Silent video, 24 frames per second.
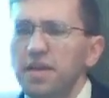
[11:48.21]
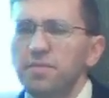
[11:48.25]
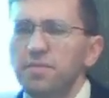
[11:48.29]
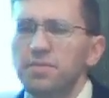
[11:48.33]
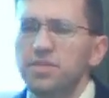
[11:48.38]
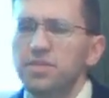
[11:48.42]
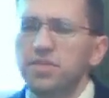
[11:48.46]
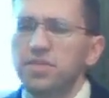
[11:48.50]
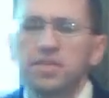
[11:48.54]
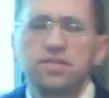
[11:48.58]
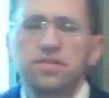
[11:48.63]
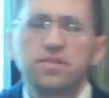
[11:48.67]

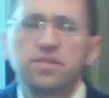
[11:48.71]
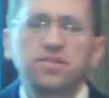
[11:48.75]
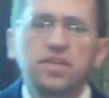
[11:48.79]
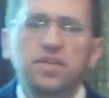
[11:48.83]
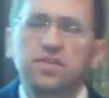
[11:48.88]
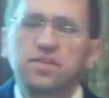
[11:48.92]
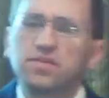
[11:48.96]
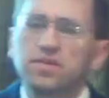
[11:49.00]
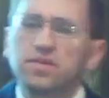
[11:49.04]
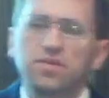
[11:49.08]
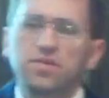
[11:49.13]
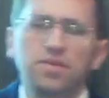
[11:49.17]
But Jesus
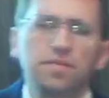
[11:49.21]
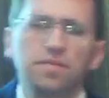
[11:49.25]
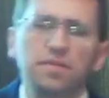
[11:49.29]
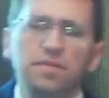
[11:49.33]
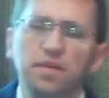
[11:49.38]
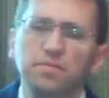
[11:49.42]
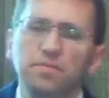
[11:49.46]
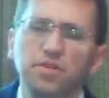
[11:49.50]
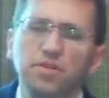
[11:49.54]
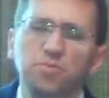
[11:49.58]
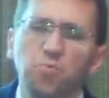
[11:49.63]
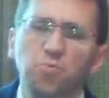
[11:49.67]
says there's
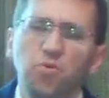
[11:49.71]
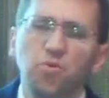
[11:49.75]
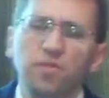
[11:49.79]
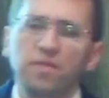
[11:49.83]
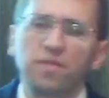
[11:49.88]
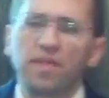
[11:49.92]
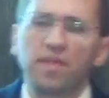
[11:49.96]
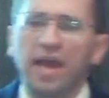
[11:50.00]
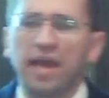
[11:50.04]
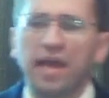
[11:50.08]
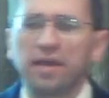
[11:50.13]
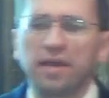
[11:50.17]
something much more
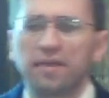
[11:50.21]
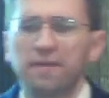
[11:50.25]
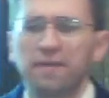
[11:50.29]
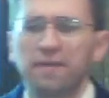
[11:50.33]
than that.